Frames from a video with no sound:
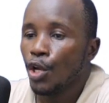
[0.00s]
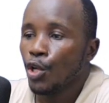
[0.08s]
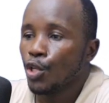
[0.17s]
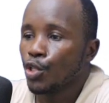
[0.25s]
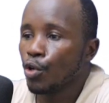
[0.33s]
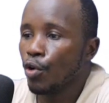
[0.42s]

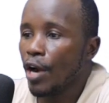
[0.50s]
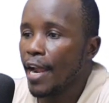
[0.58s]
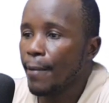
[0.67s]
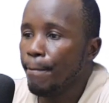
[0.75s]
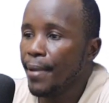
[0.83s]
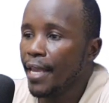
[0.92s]
So
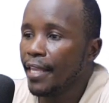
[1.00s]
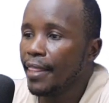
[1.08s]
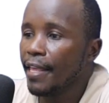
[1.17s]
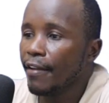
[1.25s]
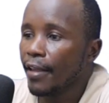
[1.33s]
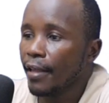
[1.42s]
I pick
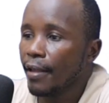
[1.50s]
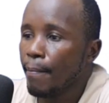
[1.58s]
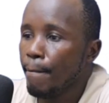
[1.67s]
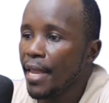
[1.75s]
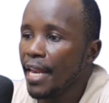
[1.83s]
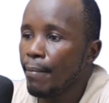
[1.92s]
the
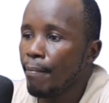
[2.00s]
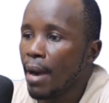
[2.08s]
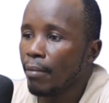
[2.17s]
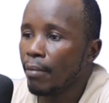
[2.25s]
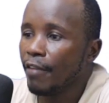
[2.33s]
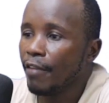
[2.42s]

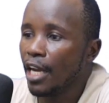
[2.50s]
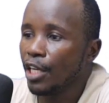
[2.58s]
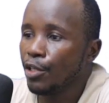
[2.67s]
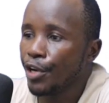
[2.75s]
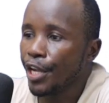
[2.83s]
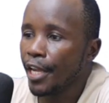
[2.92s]
minimum
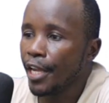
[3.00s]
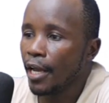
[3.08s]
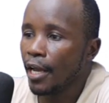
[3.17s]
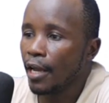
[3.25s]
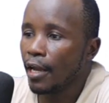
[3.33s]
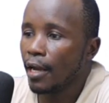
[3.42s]
value here.